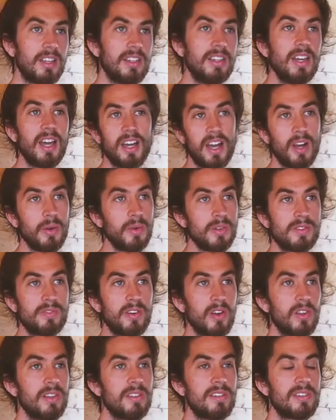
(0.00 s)
yeah, I was
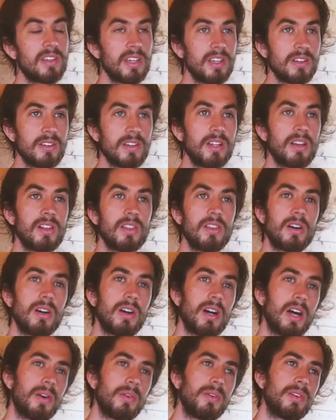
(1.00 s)
volunteering a
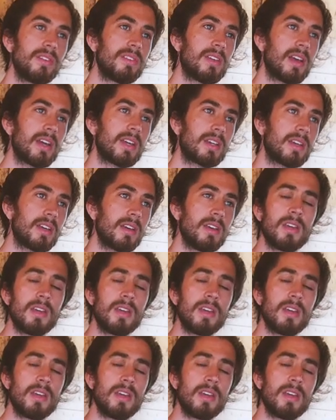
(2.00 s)
lot. I was like